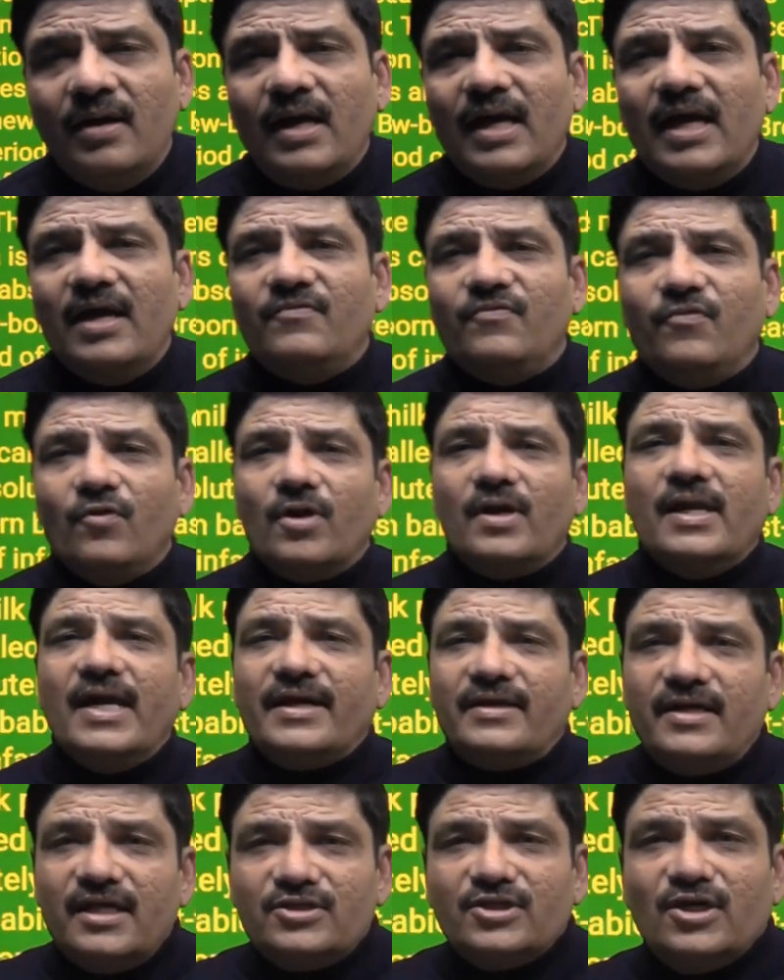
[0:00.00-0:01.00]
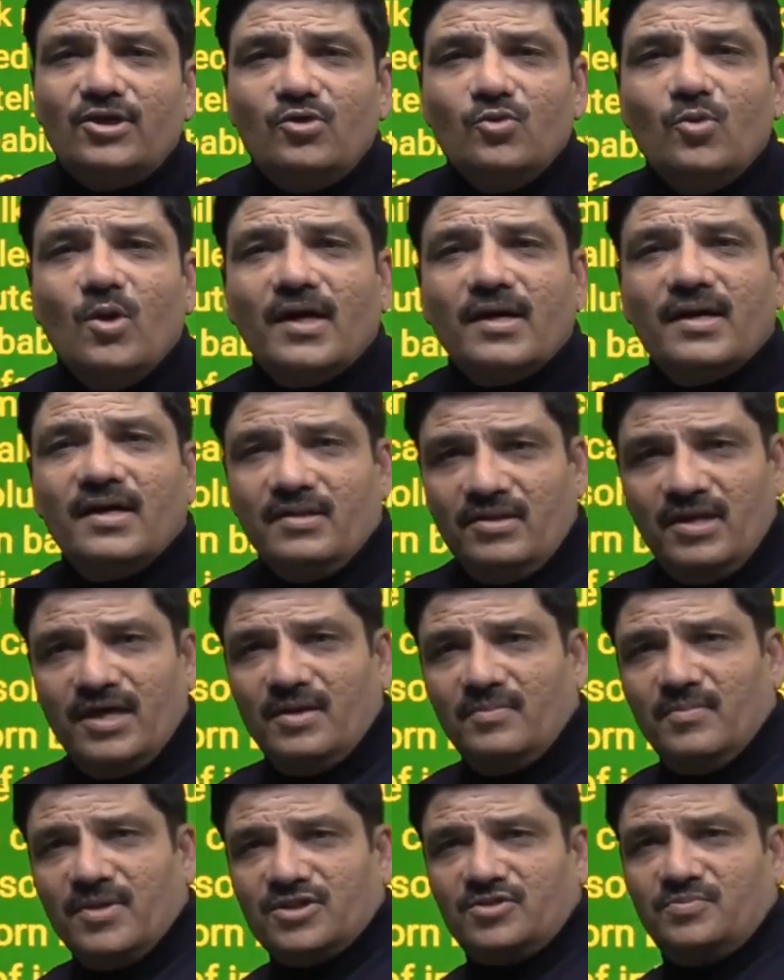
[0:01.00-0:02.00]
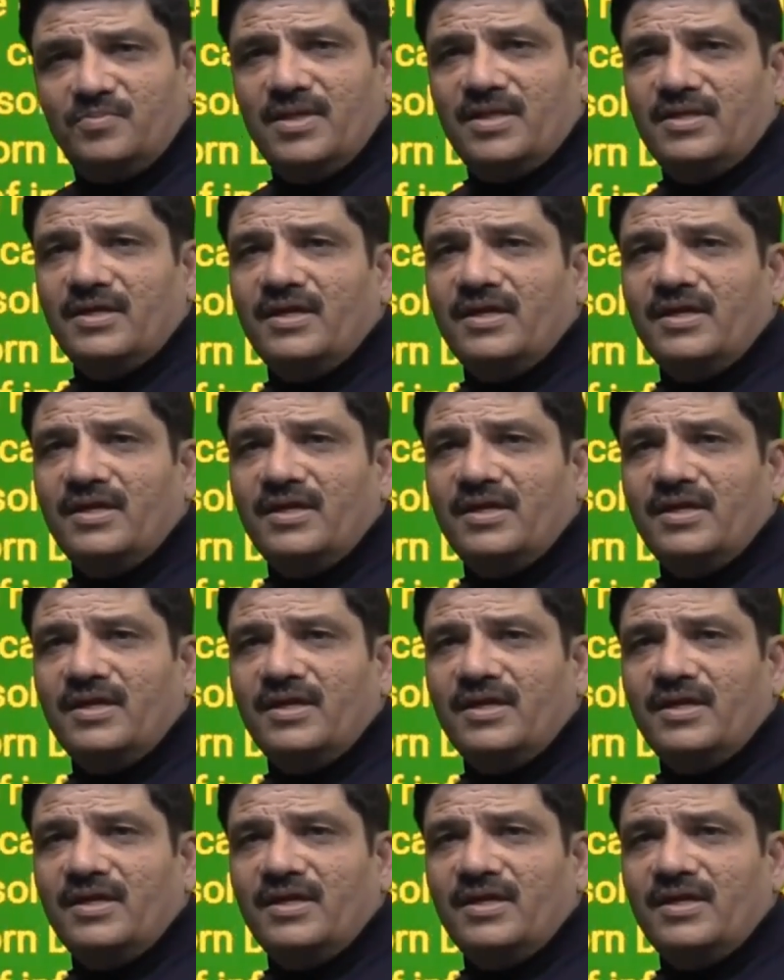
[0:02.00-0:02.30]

and for lactation to occur, there must be